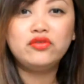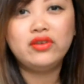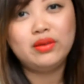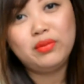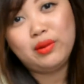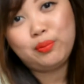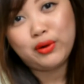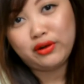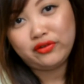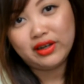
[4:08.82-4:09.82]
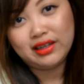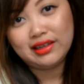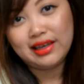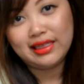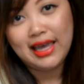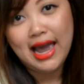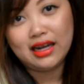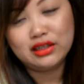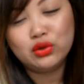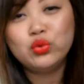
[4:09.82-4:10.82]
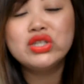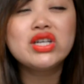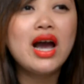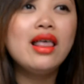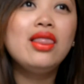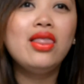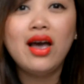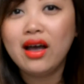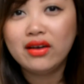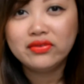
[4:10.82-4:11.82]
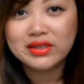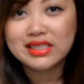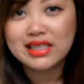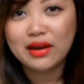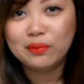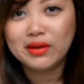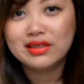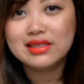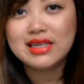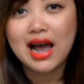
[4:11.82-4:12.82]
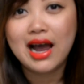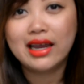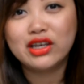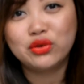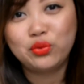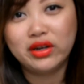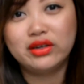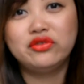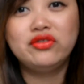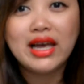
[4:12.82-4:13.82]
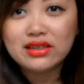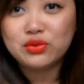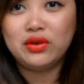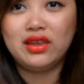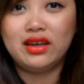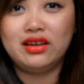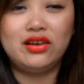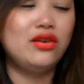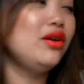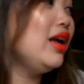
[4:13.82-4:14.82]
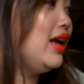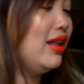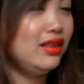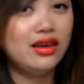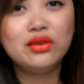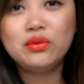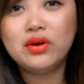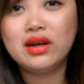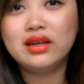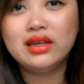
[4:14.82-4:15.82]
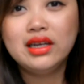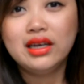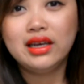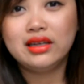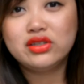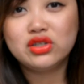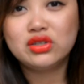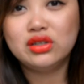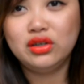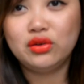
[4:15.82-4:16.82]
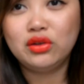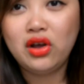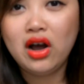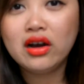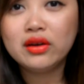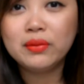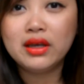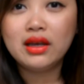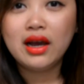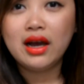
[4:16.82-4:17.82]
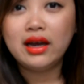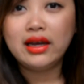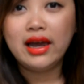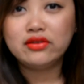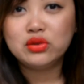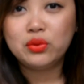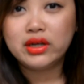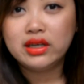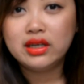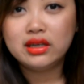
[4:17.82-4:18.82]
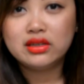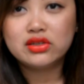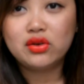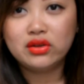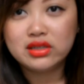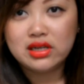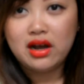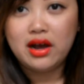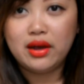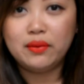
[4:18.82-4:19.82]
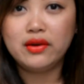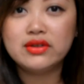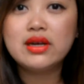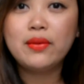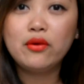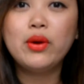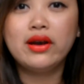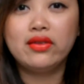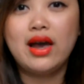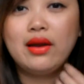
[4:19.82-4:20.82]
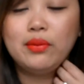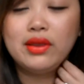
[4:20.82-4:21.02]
fit me perfectly at the ankle, which I love because that means I could wear flats with it, you know. The other one, it's, you know, long on me. I have to wear heels all the time. Every time I wear that.